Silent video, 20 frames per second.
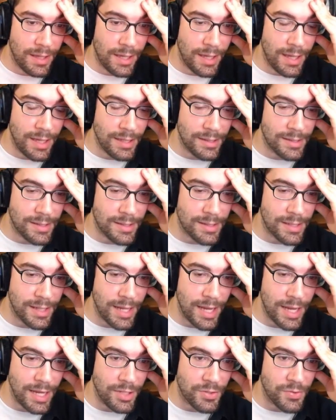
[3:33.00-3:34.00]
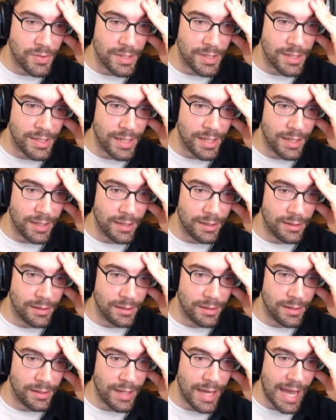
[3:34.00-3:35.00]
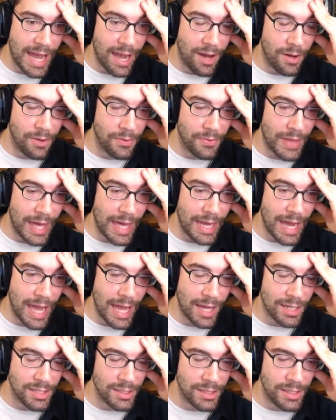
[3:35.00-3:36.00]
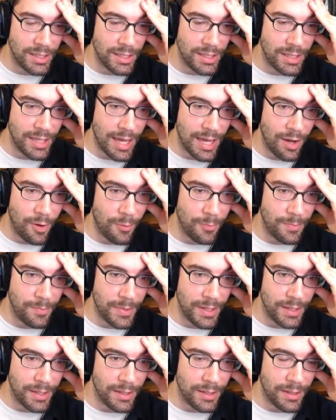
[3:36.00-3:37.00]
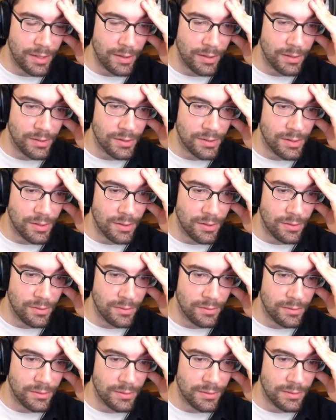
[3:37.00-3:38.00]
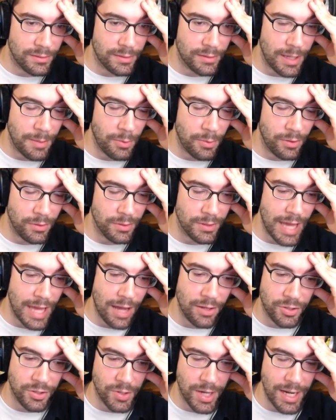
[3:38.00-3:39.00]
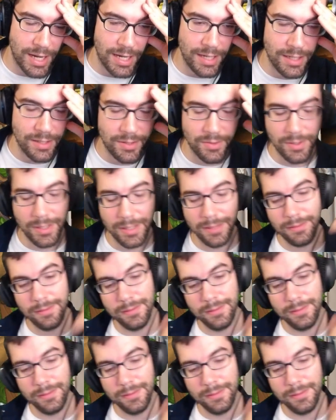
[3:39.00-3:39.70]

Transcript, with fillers: it's interesting how that actually helped me here. So they both now trade into it.